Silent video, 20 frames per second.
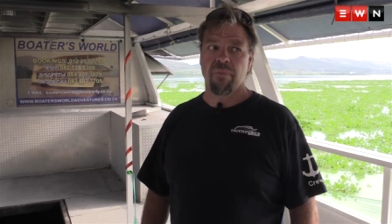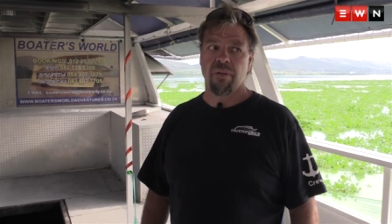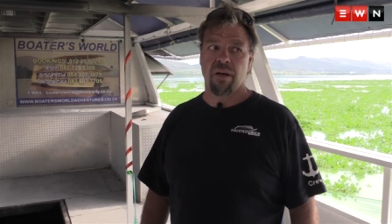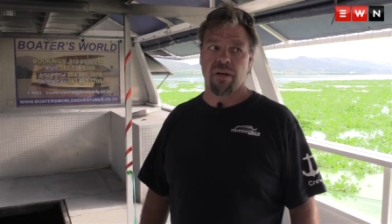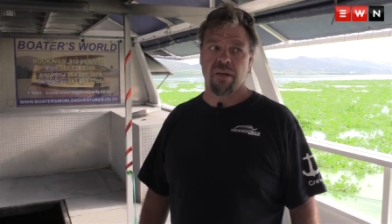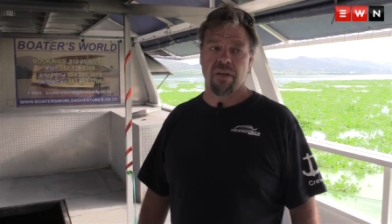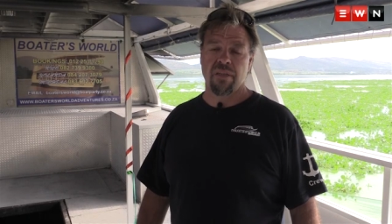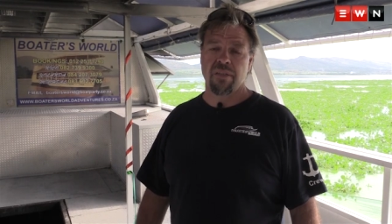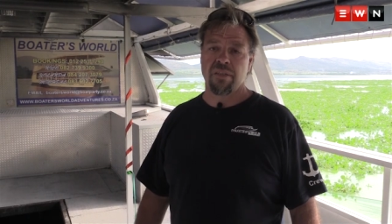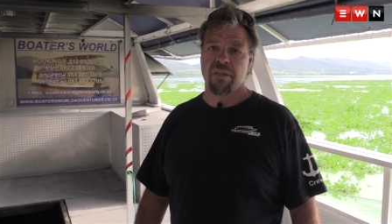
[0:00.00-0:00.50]

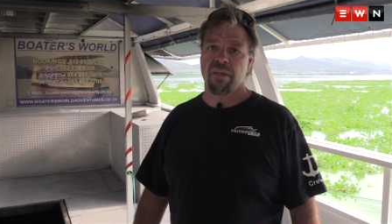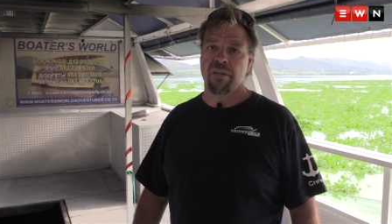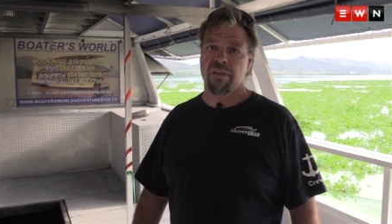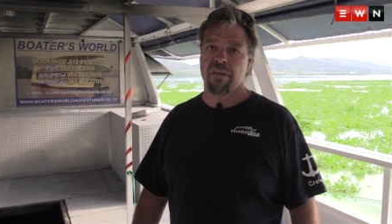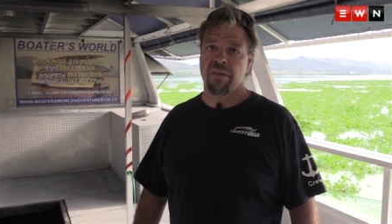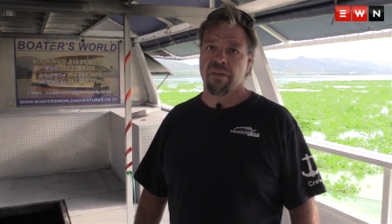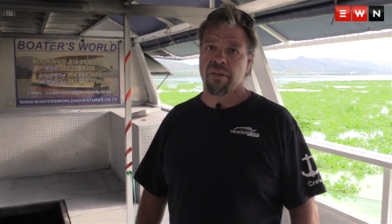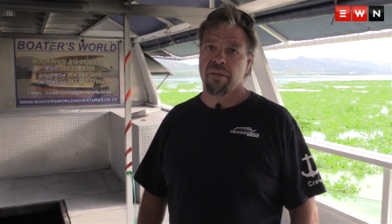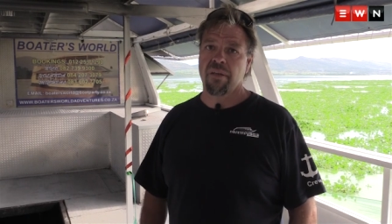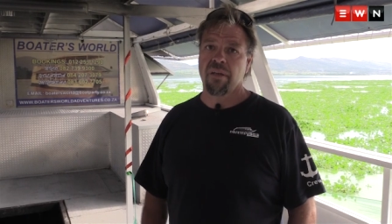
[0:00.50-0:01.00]
like I said,
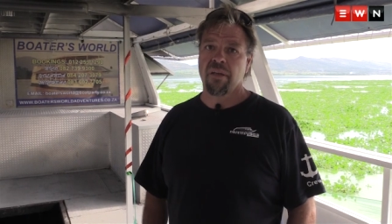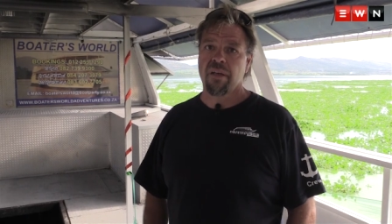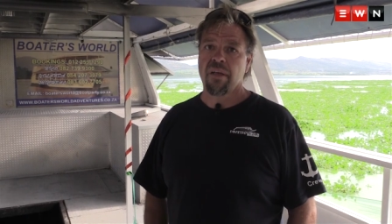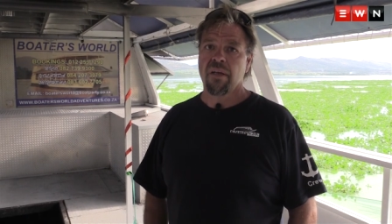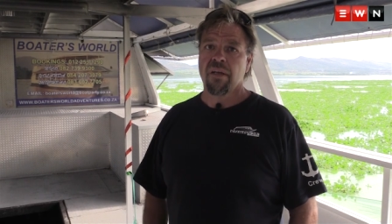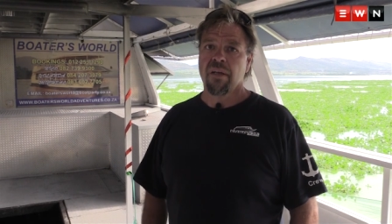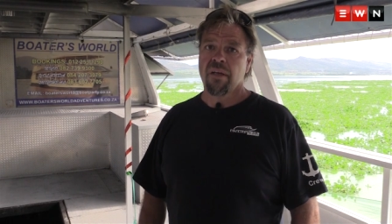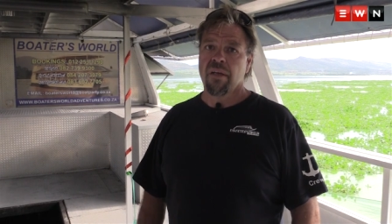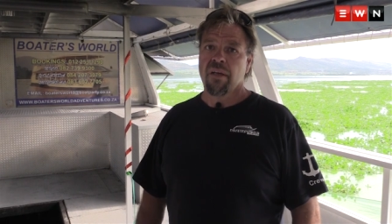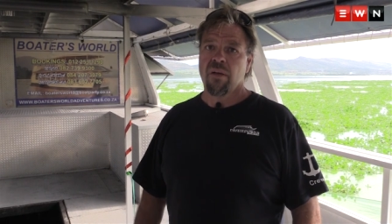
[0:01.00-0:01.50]
the,
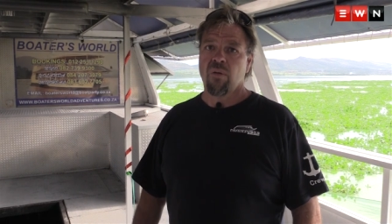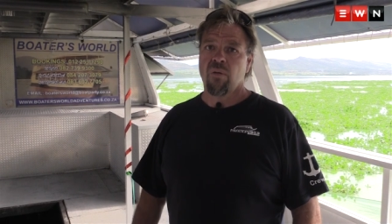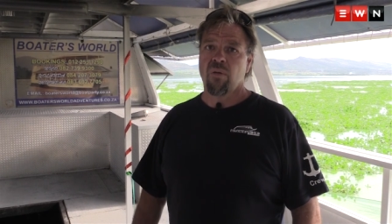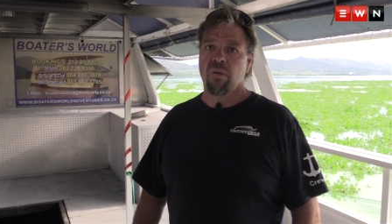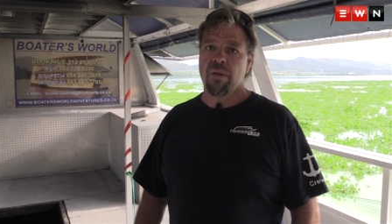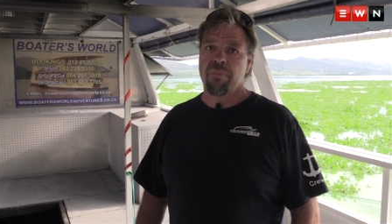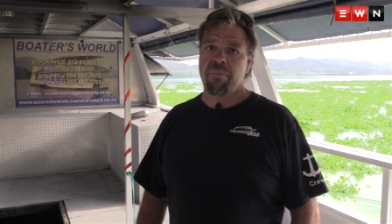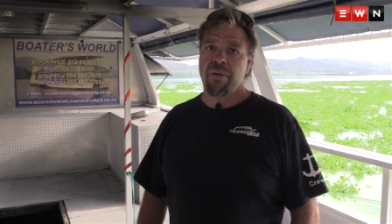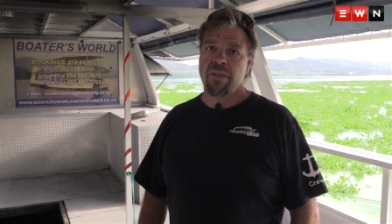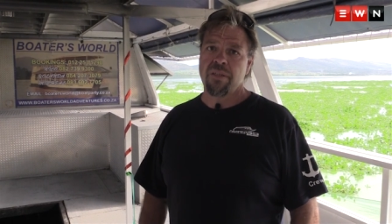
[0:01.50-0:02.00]
all
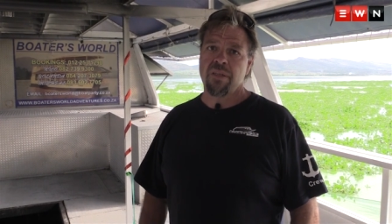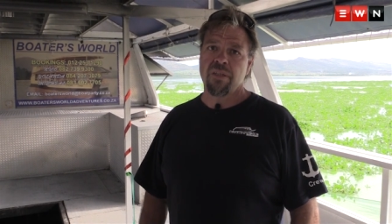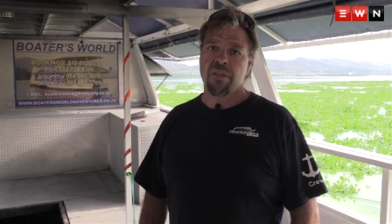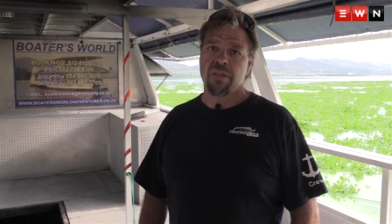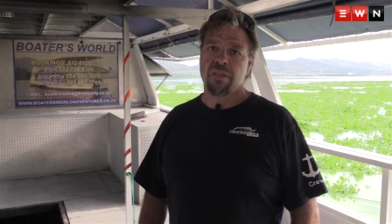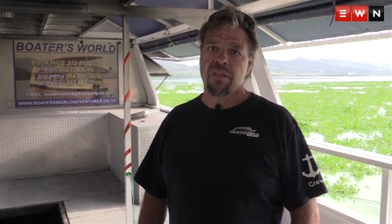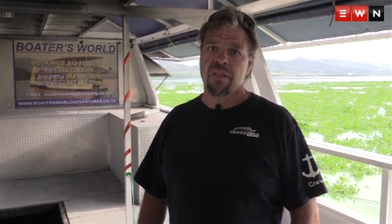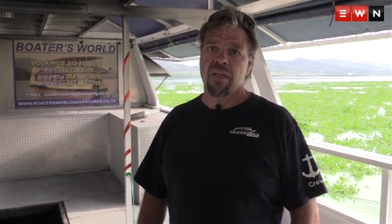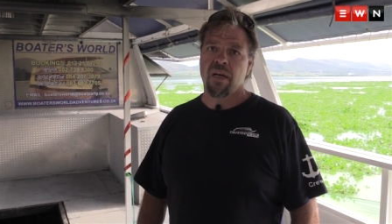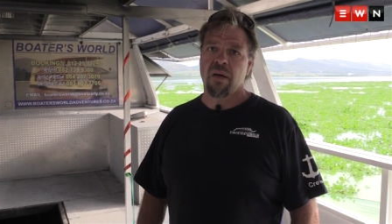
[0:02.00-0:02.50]
the
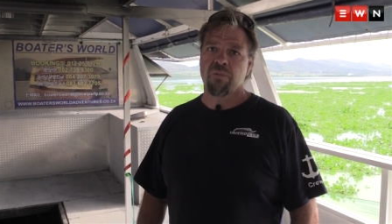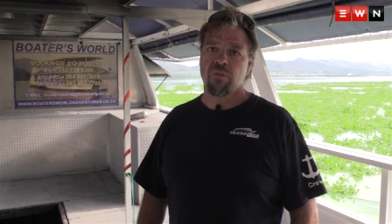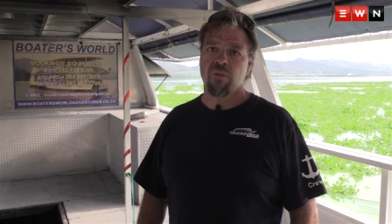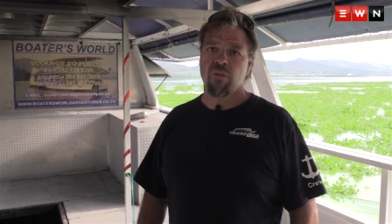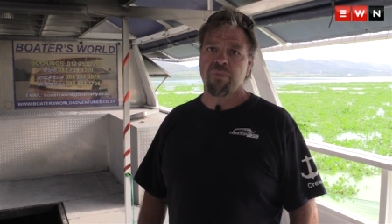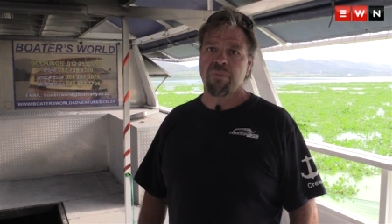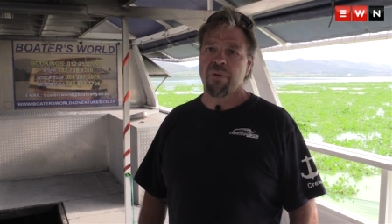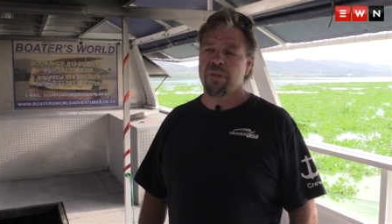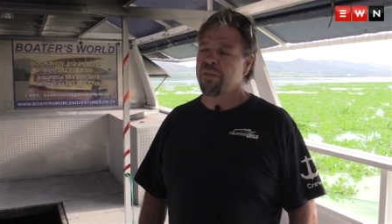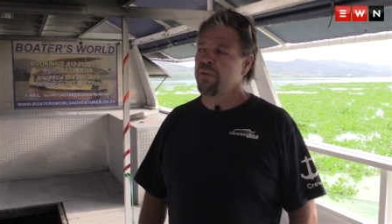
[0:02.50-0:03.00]
passengers climbed
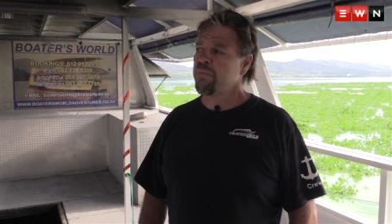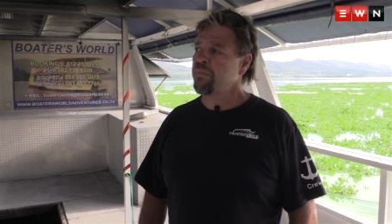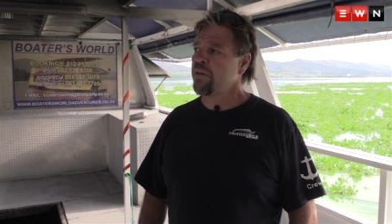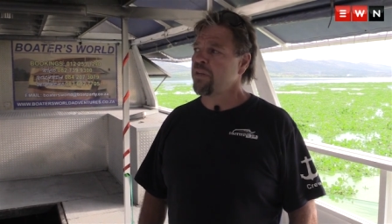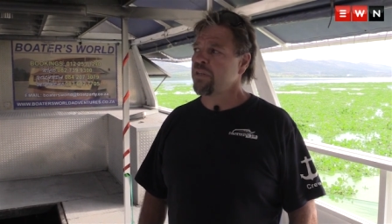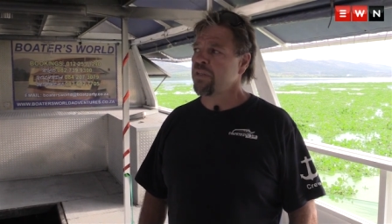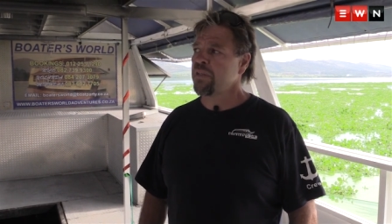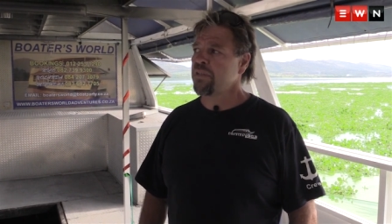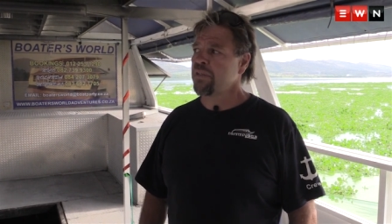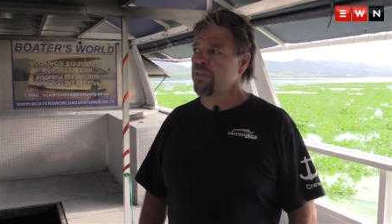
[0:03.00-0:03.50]
off, but the
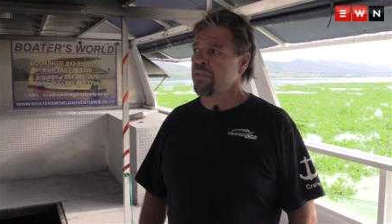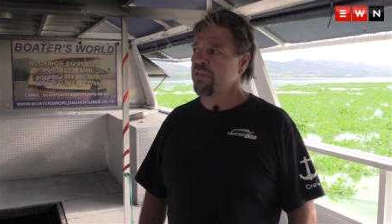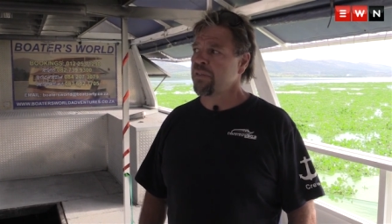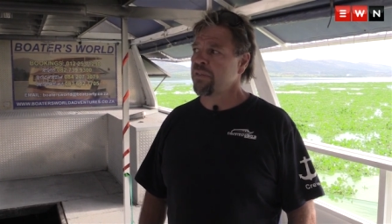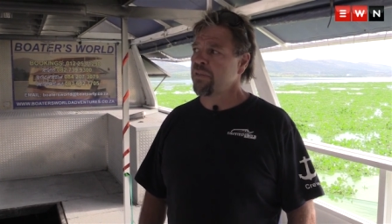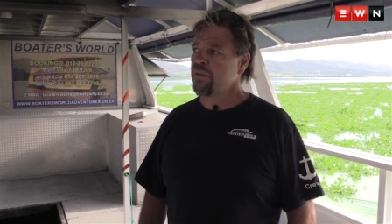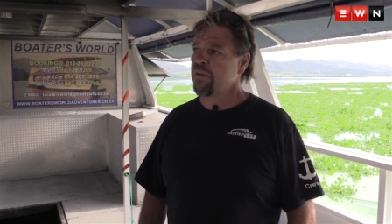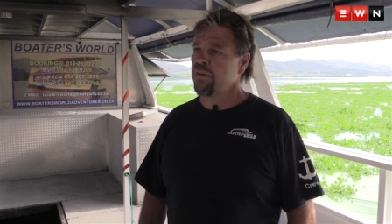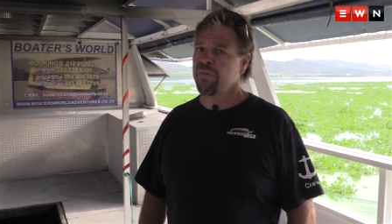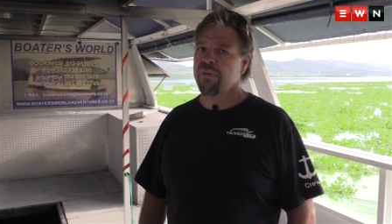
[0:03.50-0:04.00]
emergency
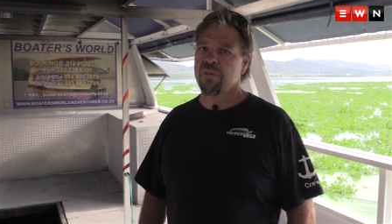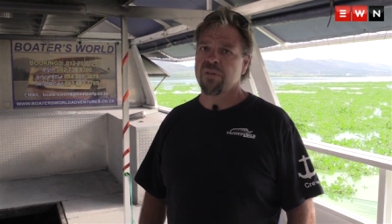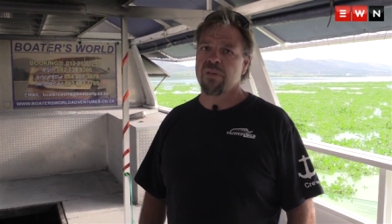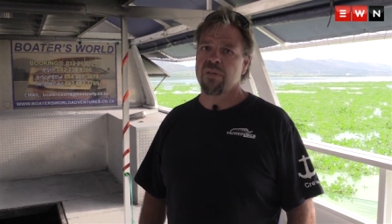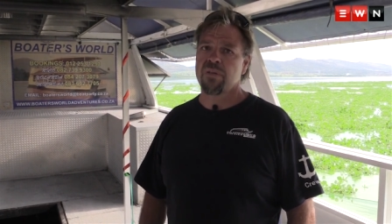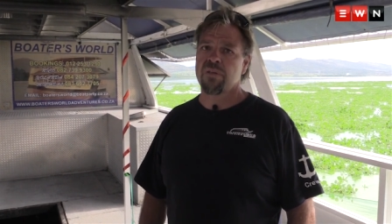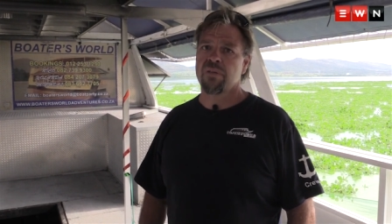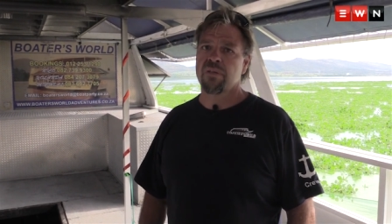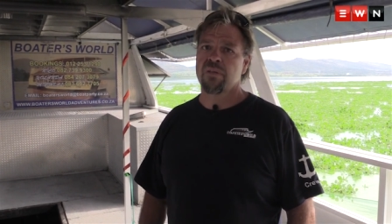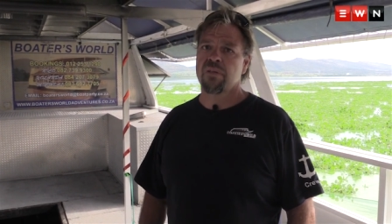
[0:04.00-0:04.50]

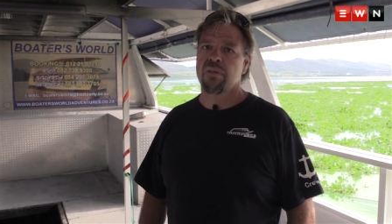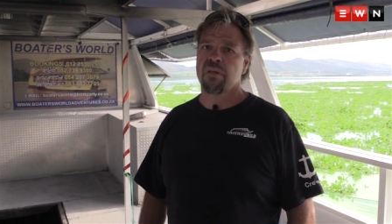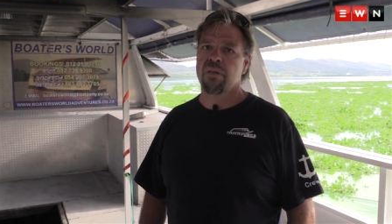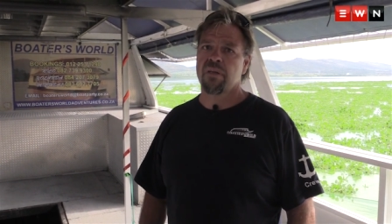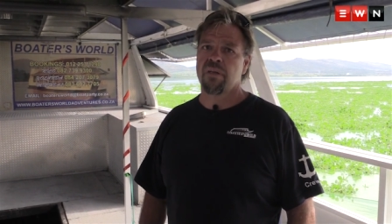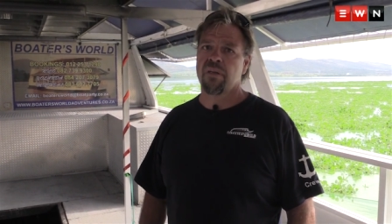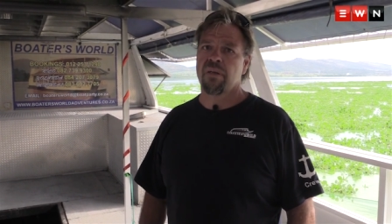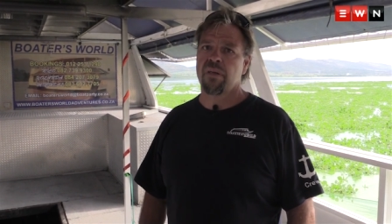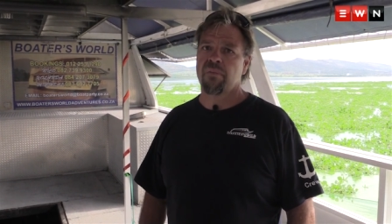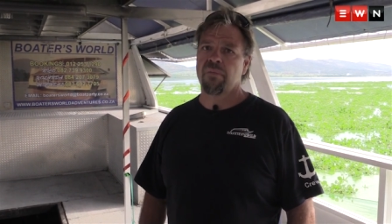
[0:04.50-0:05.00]
services
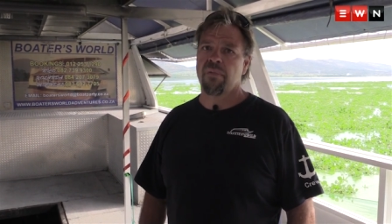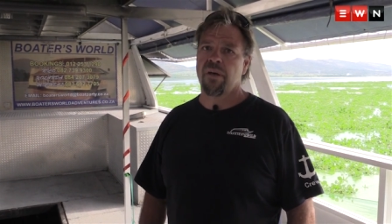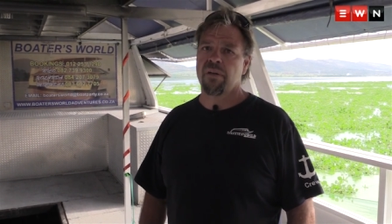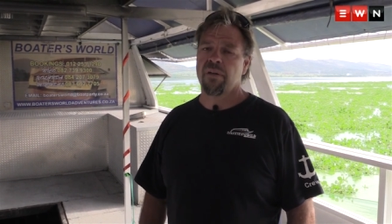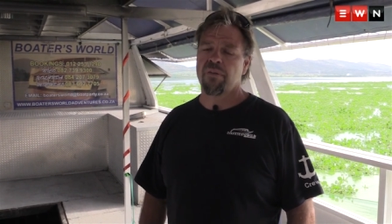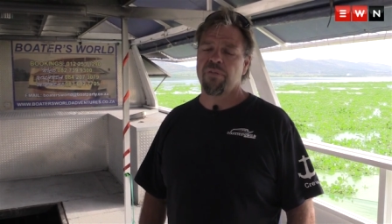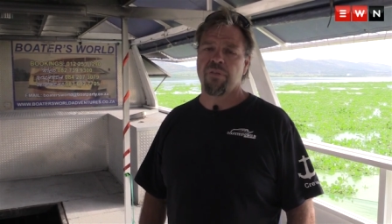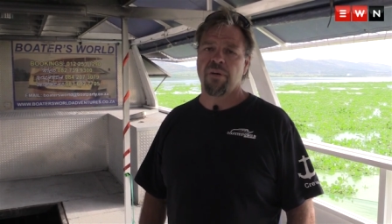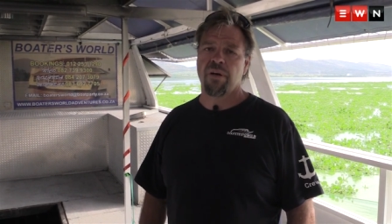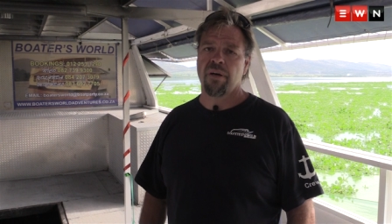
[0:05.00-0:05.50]
um, and
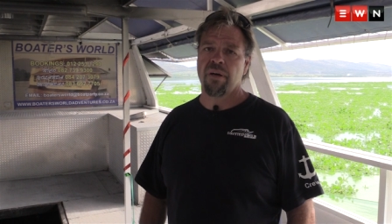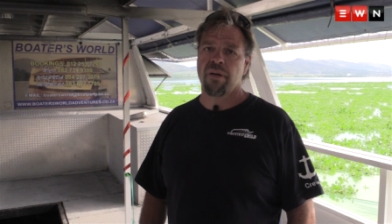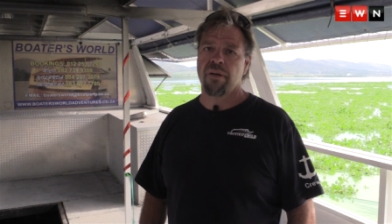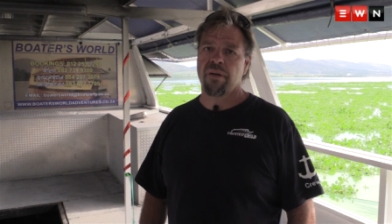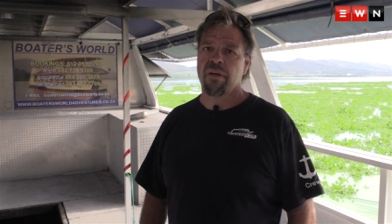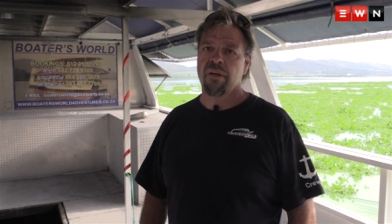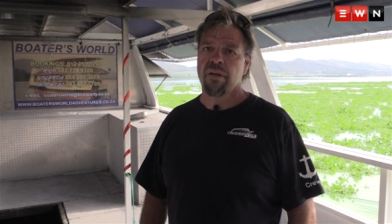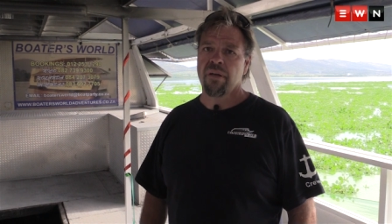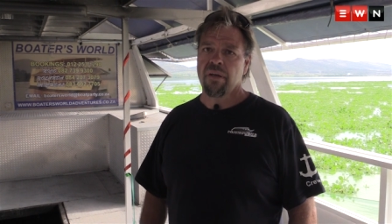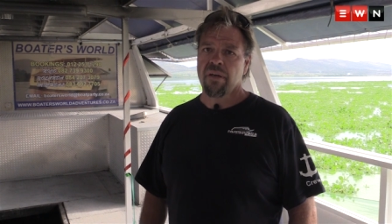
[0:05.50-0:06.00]
the fire